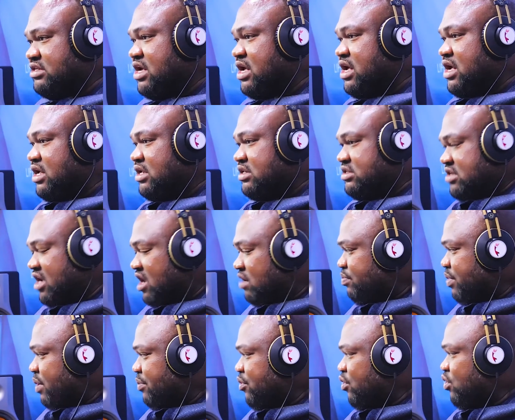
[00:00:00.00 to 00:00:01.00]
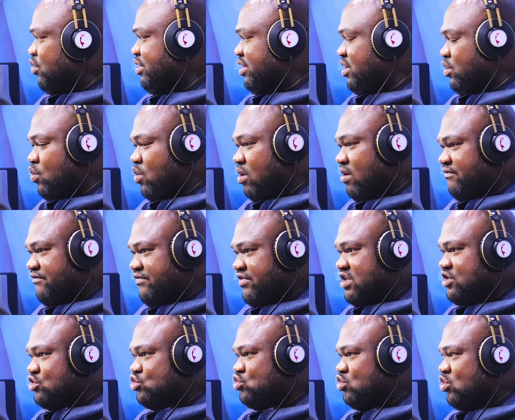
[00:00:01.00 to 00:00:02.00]
Indeed, ten people in one
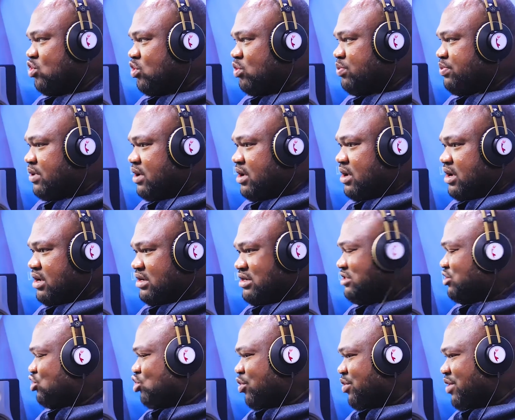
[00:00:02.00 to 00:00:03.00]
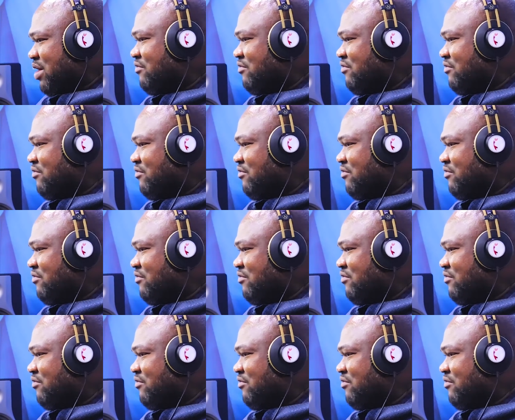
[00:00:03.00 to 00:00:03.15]
fell swoop. The story